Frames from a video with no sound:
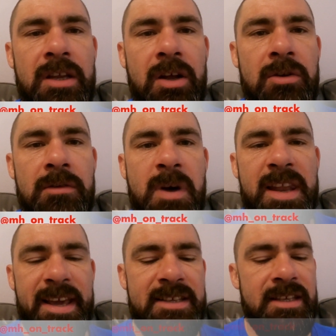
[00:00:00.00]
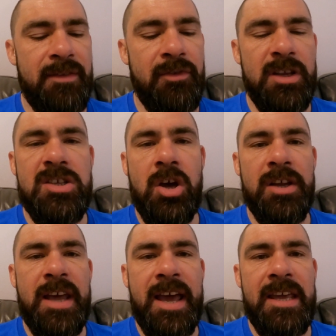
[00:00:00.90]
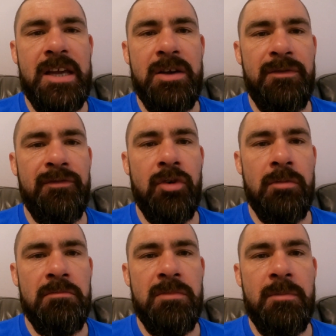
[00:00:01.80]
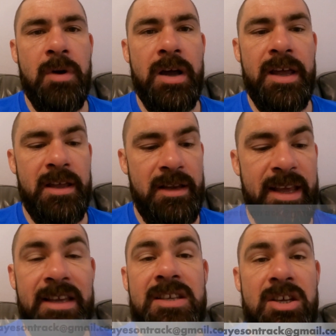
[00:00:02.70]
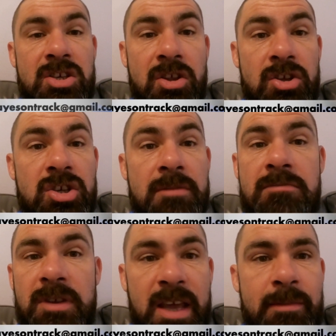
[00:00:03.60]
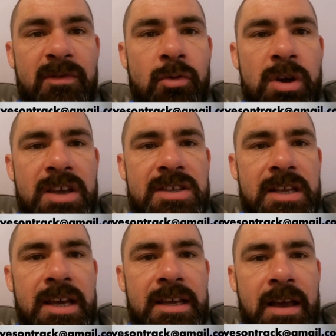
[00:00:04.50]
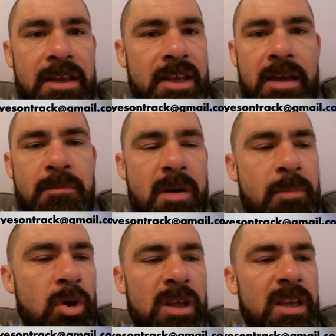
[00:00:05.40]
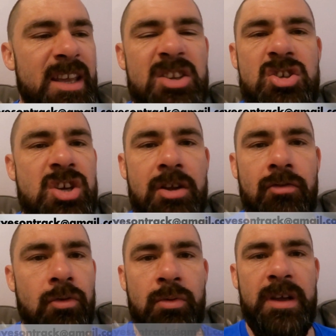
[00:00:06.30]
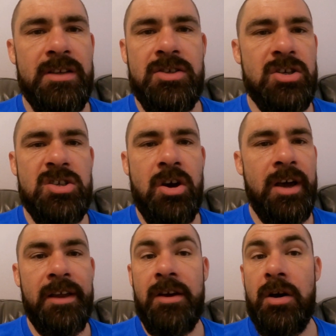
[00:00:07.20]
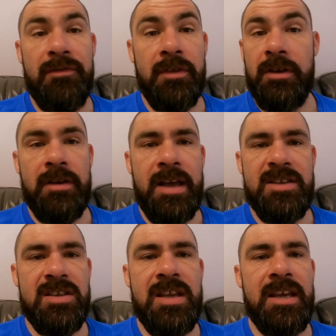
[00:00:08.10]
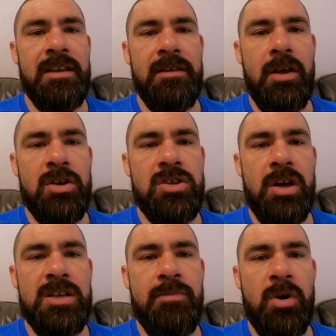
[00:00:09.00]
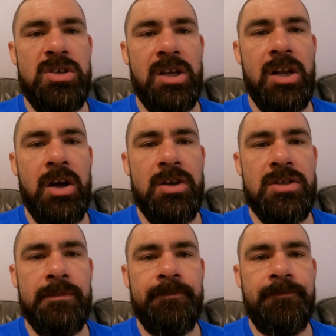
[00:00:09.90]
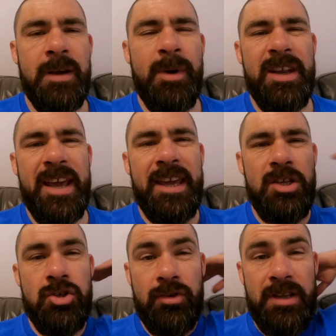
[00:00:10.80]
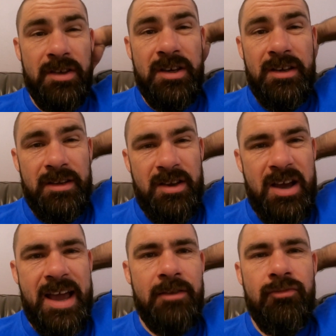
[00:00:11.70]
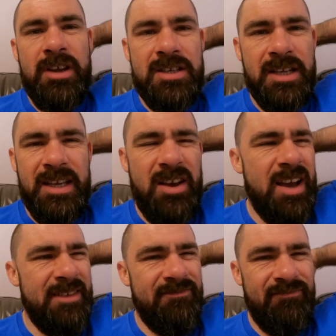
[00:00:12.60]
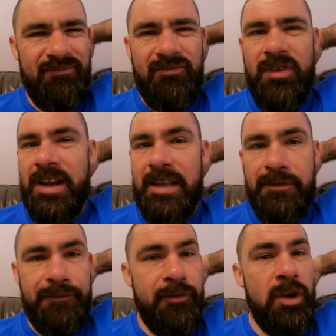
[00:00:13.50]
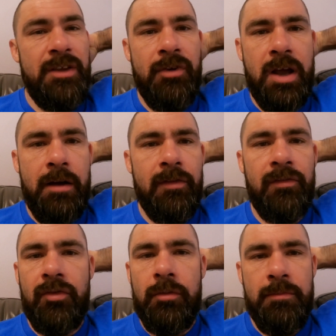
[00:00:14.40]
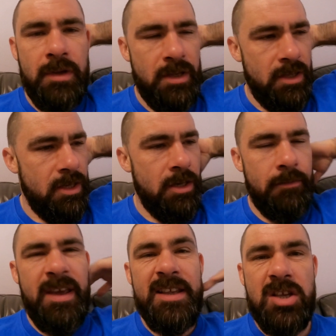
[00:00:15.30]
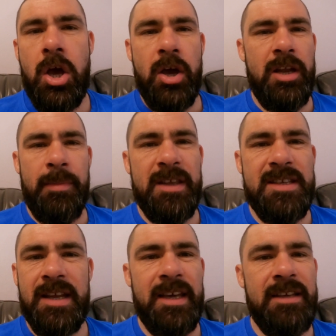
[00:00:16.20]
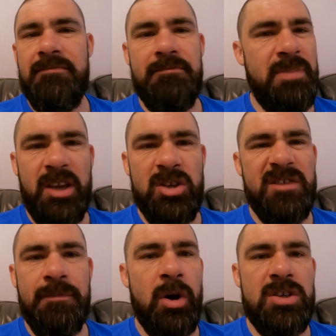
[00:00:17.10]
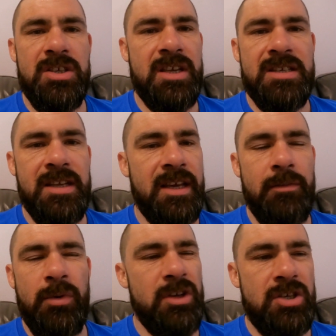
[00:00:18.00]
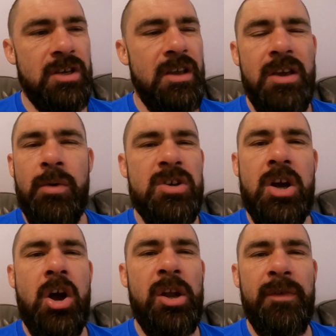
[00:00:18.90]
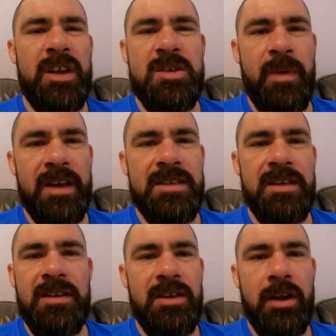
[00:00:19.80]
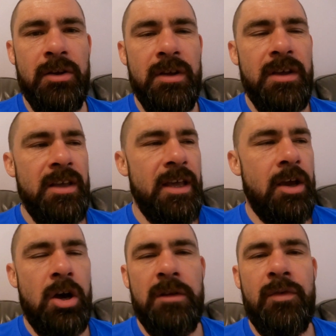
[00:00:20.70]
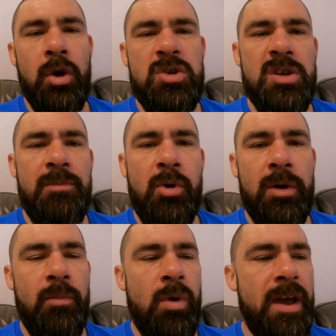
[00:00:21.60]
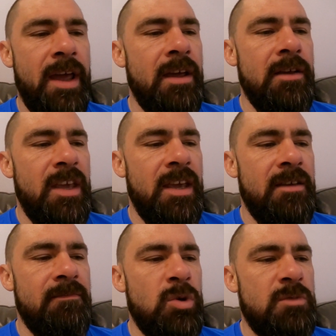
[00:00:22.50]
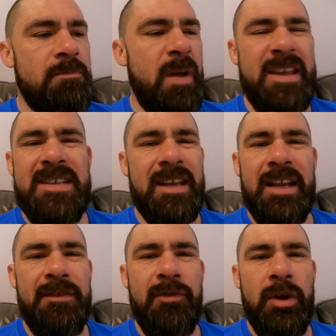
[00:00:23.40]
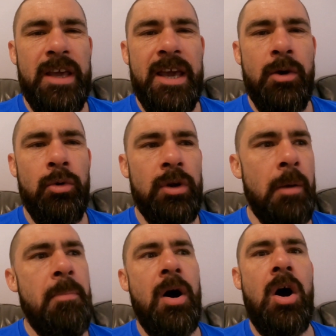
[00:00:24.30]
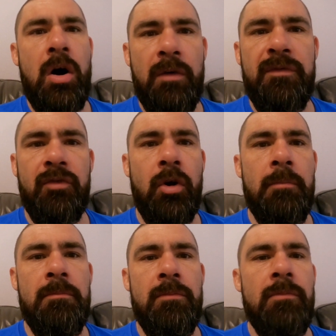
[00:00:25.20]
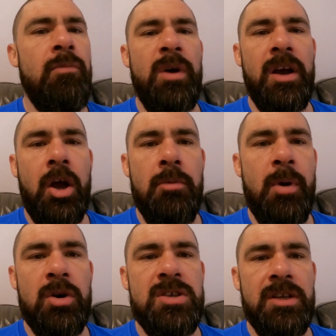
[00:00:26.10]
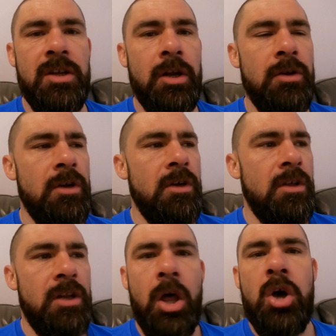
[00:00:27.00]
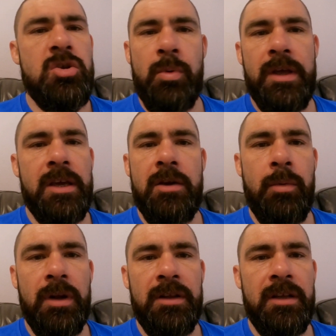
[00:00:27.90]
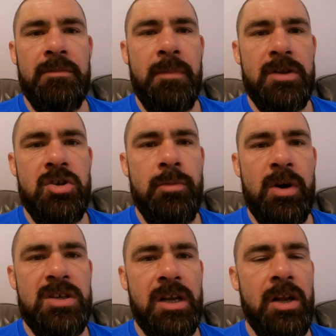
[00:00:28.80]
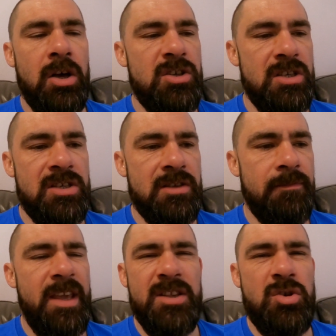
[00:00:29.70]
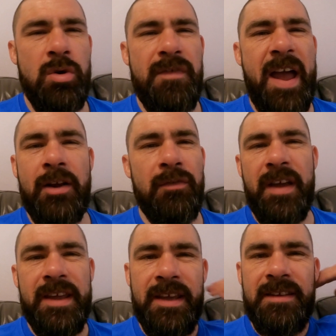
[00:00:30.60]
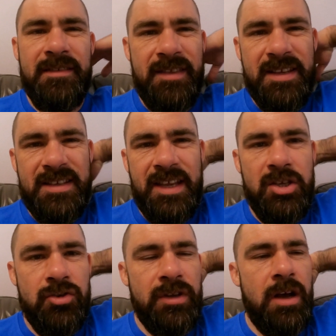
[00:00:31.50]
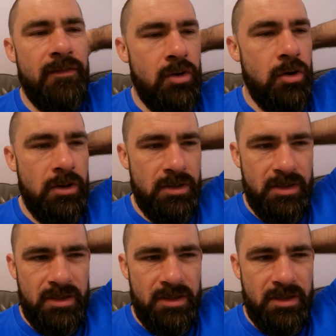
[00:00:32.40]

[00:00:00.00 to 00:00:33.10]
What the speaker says: You know, my legs are definitely starting to ache from my leg session at the gym the day before yesterday. And yeah, my body in general is just tired after, as I say, last night's boxing class. Now, my neck injury that I had recently that I hadn't really fully recovered from is hurting a bit today because of boxing yesterday, which I kind of expected. You know, it kind of got to the point where it was basically fully healed apart from when I go boxing. You know, last week when I did my two boxing classes, it sort of aggravated this injury that I've got.